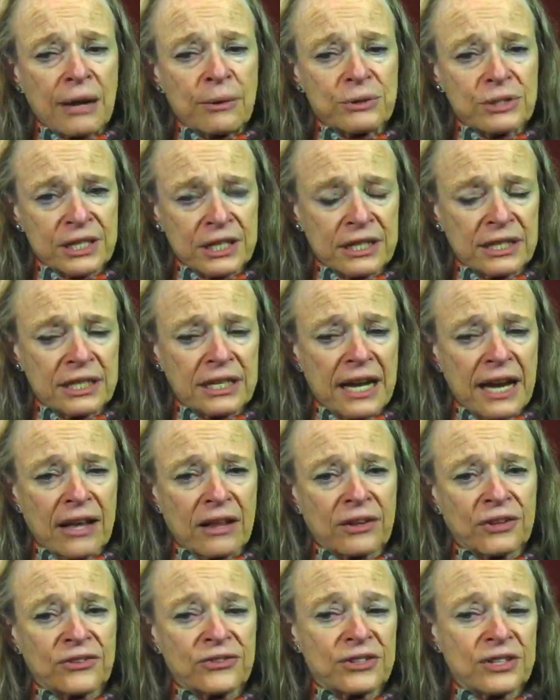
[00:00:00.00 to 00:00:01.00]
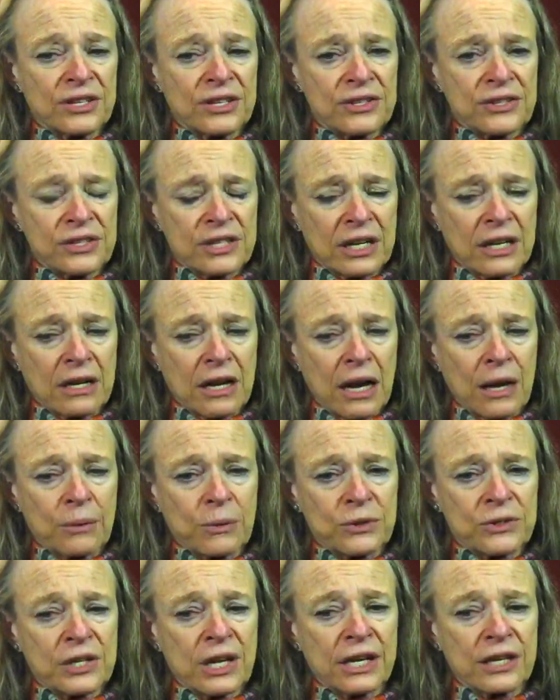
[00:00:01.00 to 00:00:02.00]
I was in analysis and I
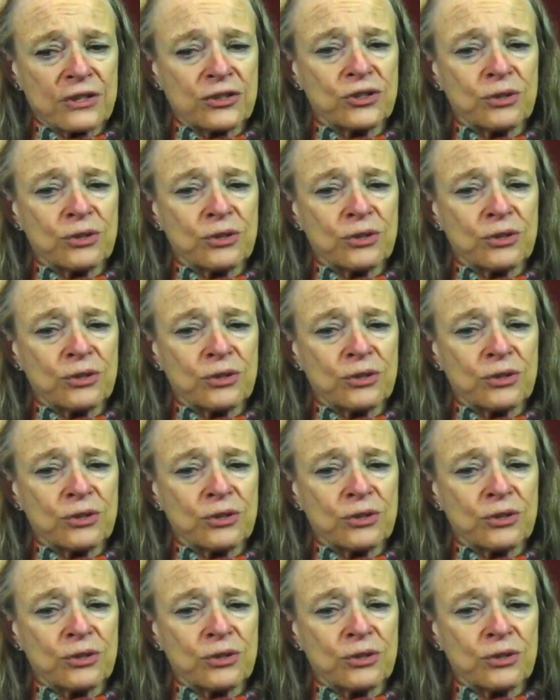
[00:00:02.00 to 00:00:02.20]
was getting